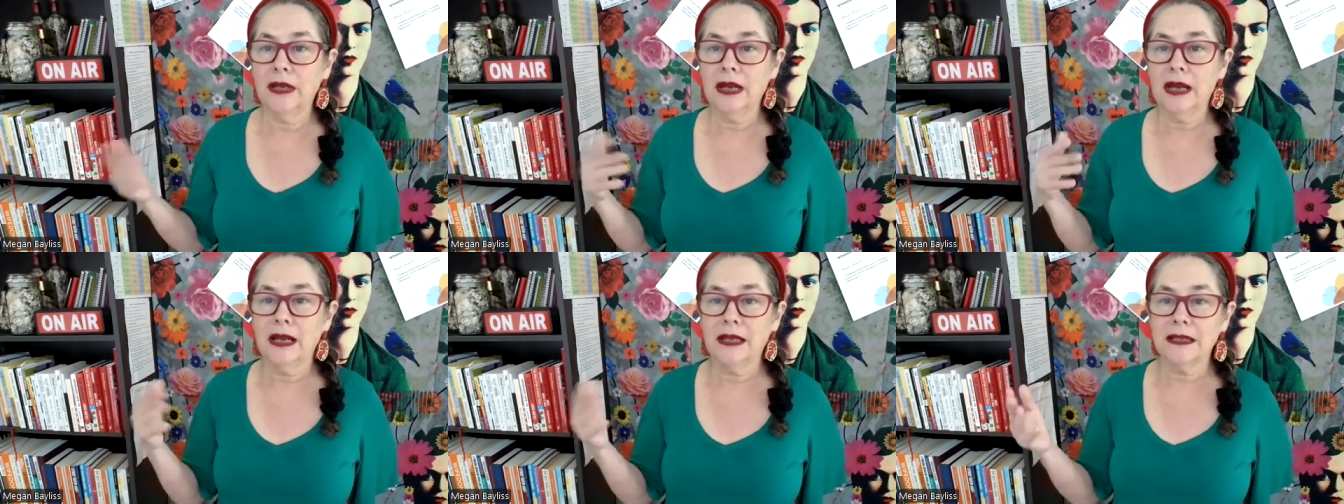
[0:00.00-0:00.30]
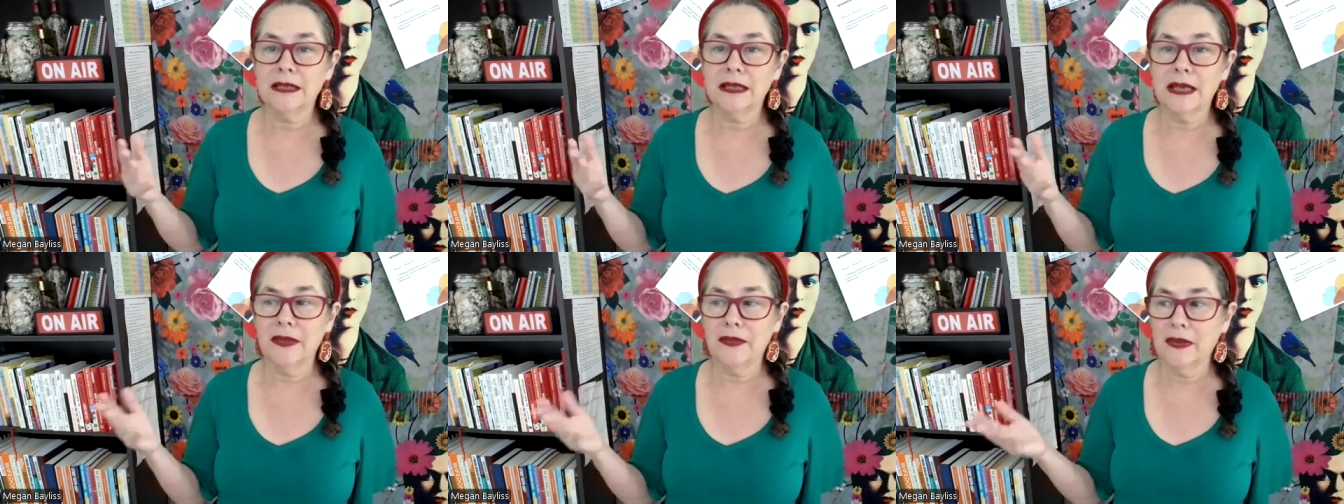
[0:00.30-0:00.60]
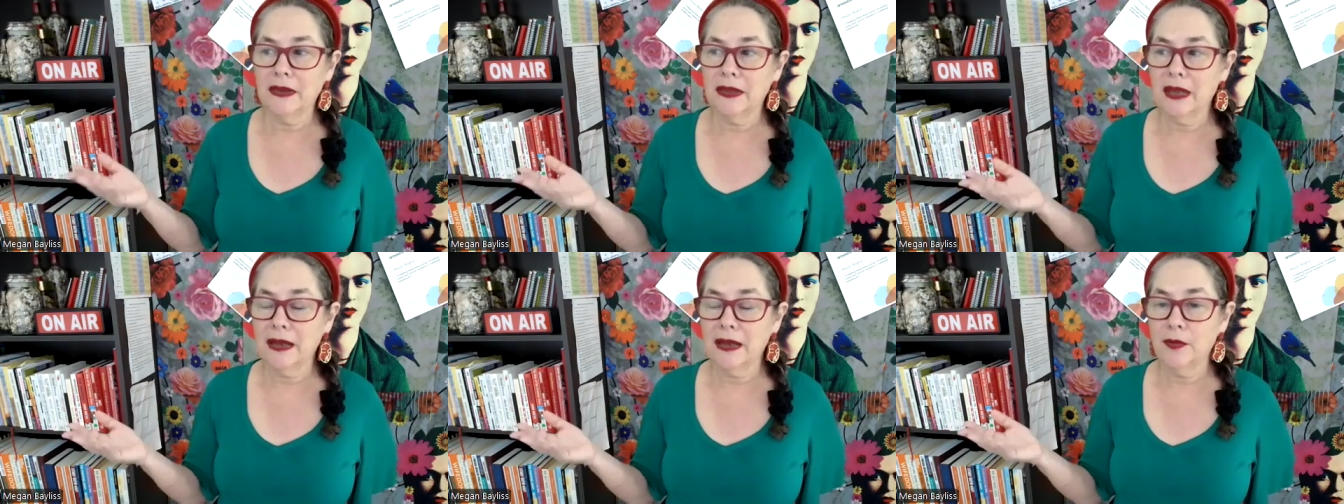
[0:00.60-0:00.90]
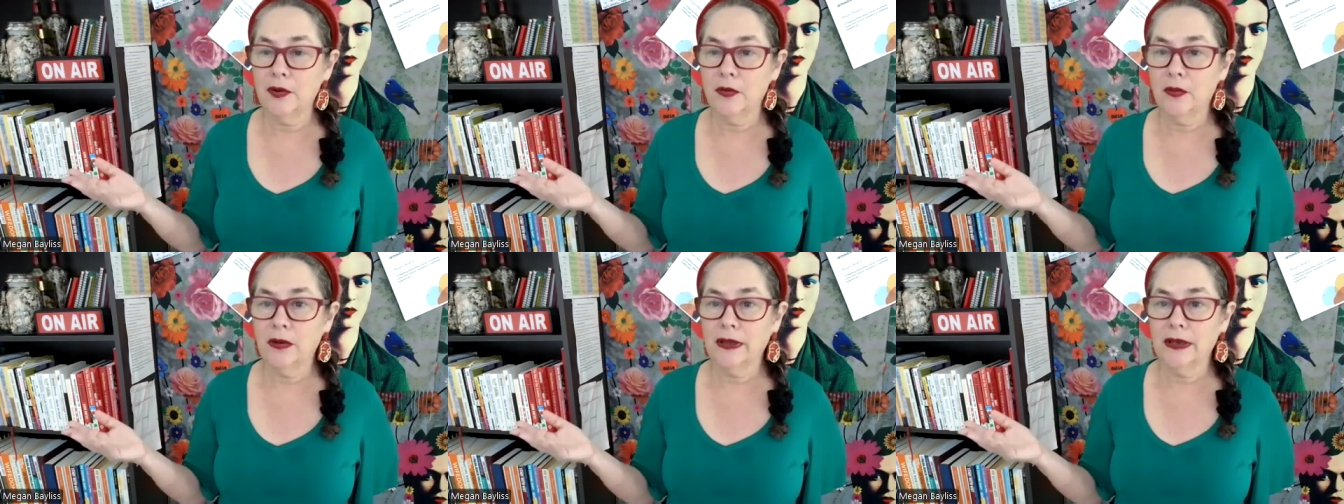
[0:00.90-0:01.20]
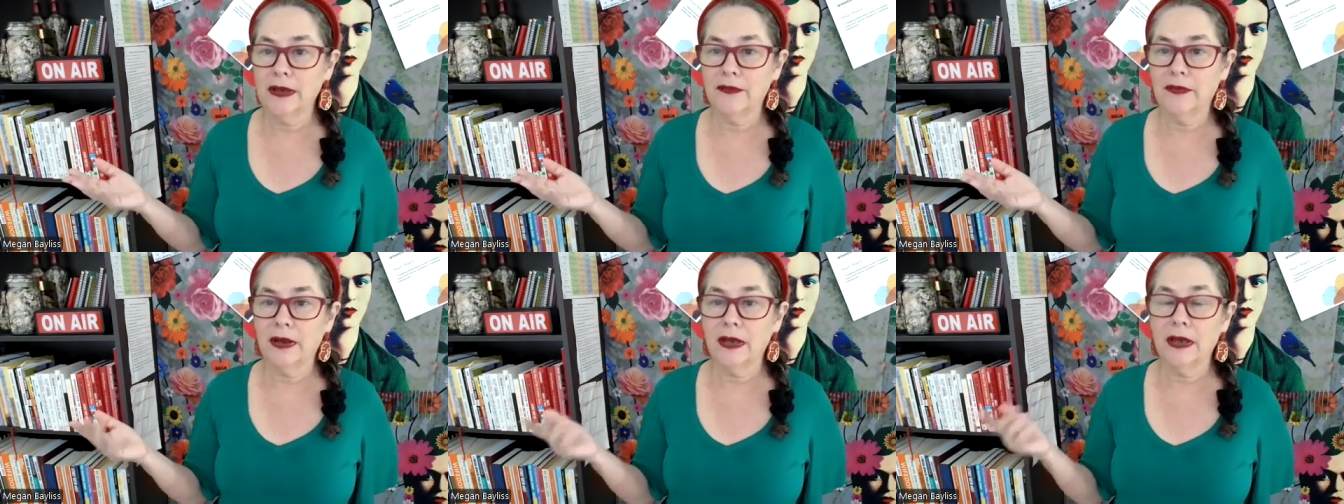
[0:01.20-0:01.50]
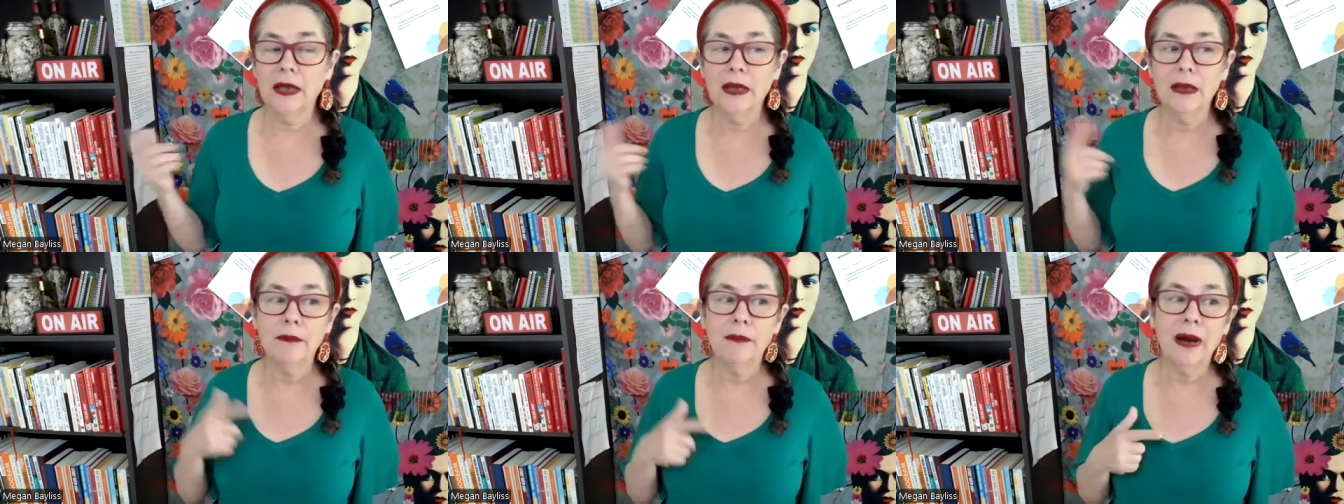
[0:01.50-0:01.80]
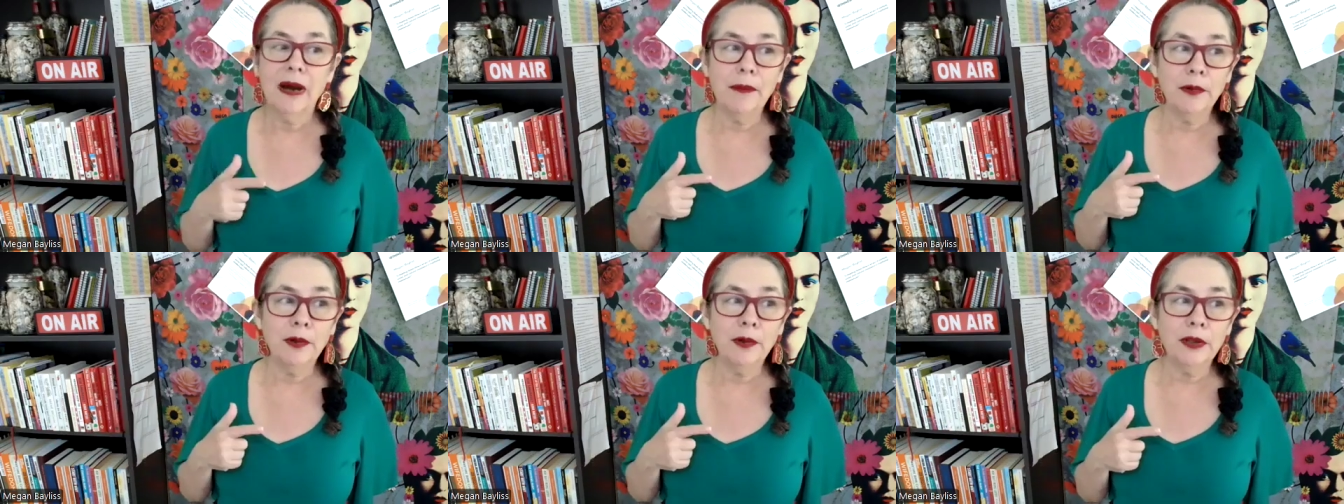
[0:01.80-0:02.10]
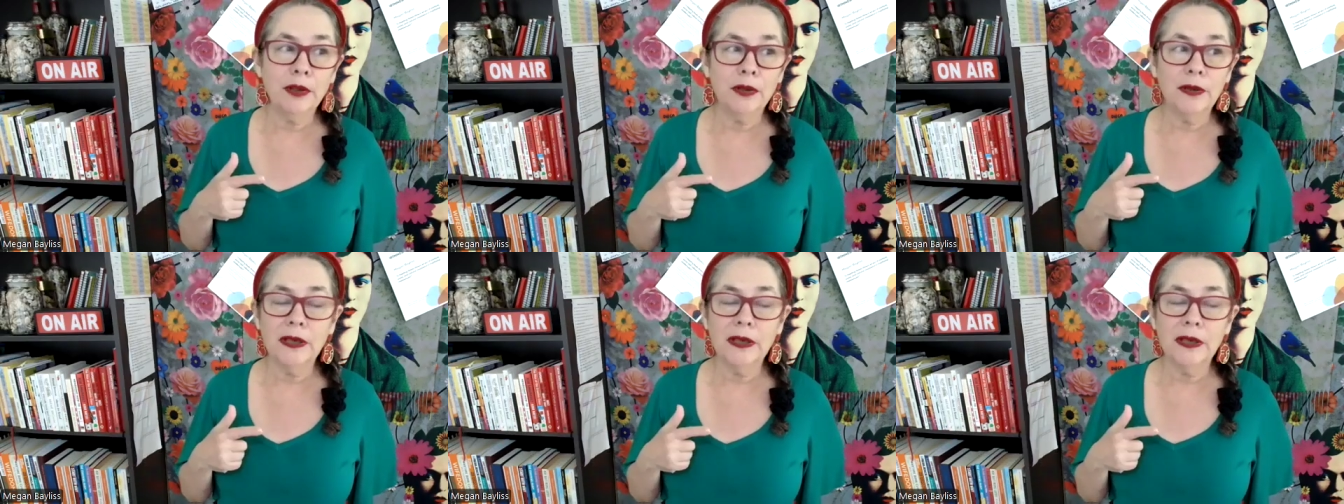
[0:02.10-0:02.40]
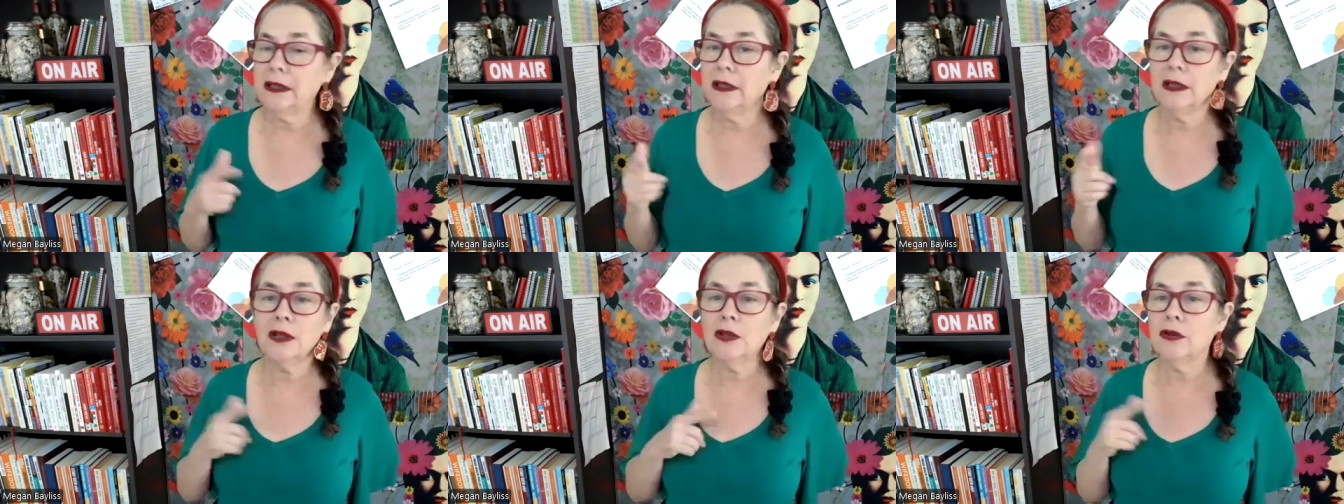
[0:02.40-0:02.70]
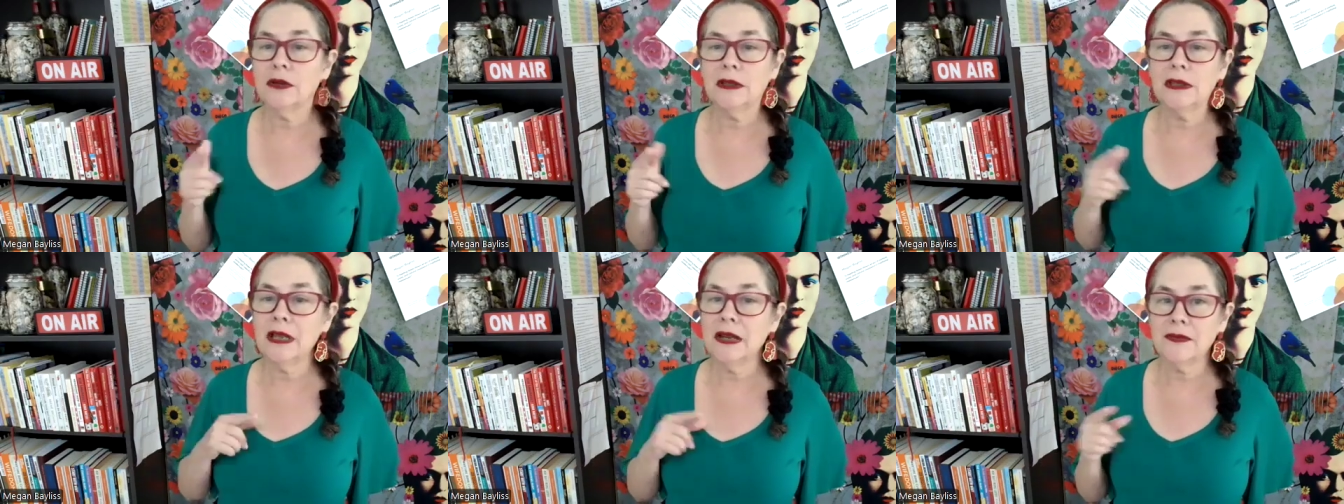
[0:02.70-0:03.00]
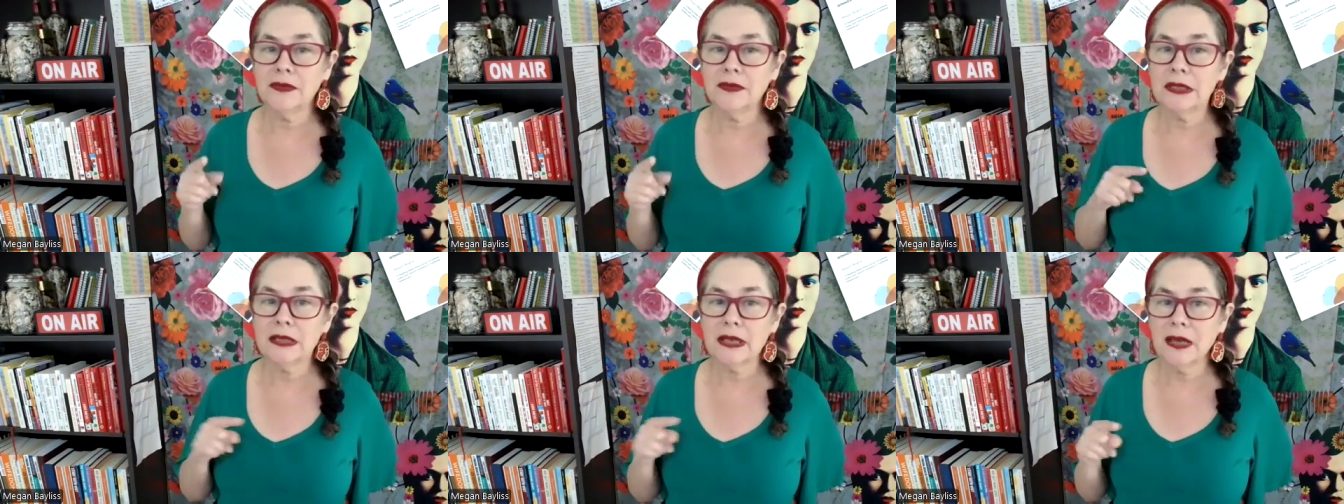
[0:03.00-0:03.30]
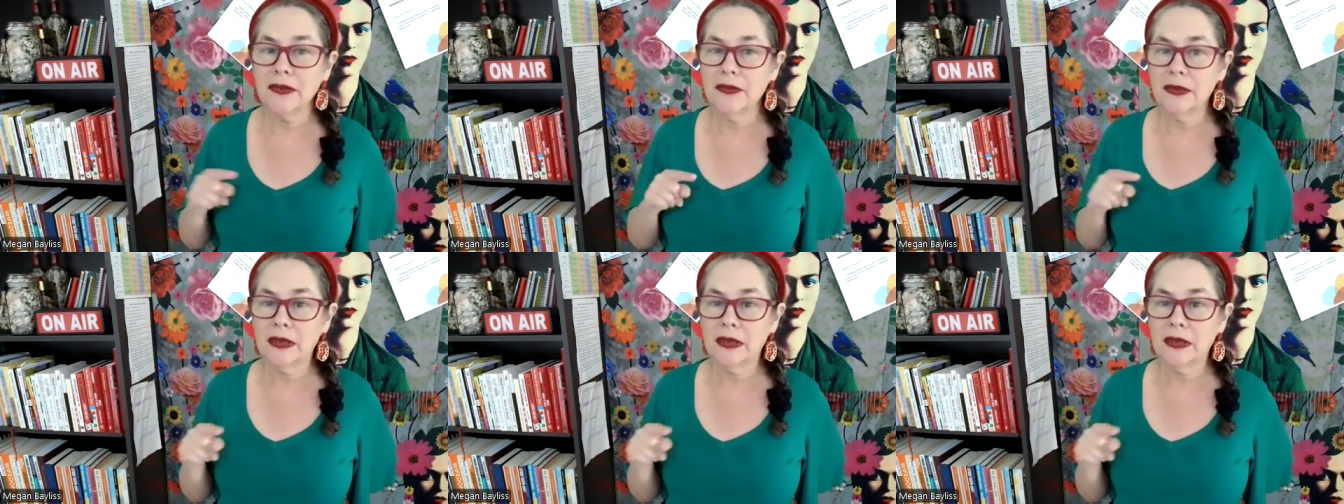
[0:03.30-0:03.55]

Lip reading: can't say their name or whatever. Papua New Guinea, you could never say